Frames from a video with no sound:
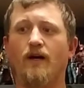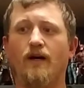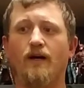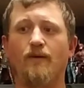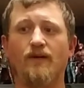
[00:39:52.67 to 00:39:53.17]

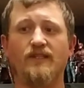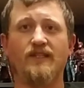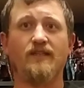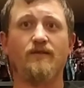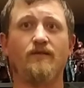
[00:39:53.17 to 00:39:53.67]
Uh, like I
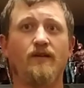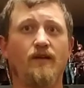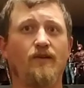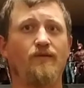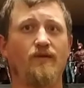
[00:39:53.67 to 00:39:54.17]
said,
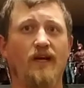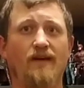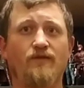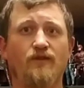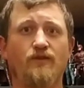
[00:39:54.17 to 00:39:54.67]

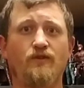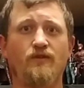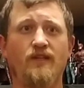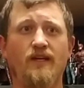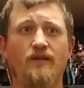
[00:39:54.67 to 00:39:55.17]
lives on
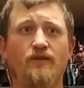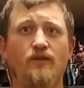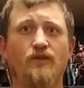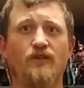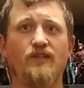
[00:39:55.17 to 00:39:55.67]
Tuesday,
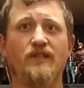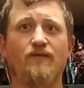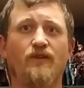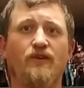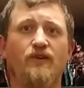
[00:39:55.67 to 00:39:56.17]
usually
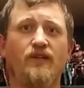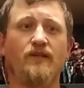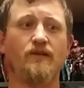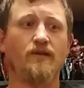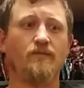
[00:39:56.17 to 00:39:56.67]

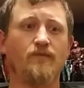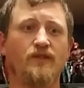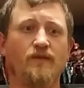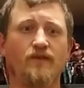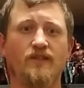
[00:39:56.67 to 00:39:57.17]
7:30 um,
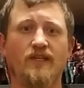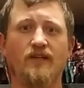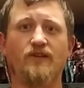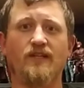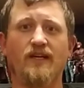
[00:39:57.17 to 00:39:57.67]
Pacific
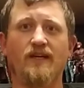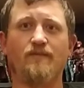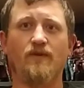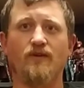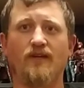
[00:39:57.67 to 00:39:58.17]
Standard
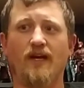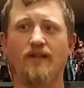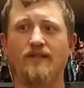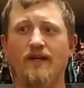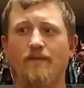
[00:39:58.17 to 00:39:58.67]
Time on
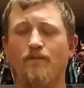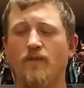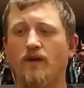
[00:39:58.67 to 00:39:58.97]
Cali time.